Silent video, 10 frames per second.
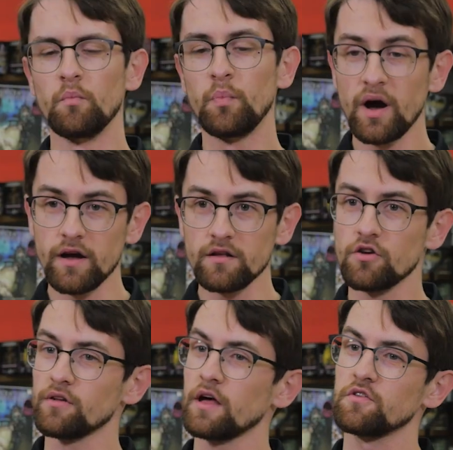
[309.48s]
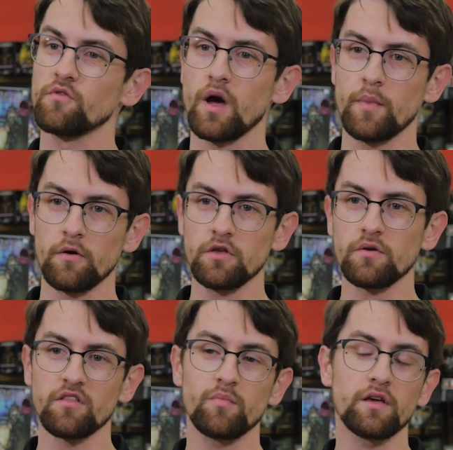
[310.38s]
But you're allowed to swap out
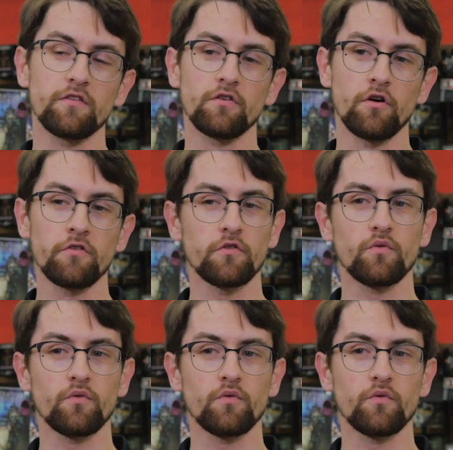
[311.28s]
units because you're also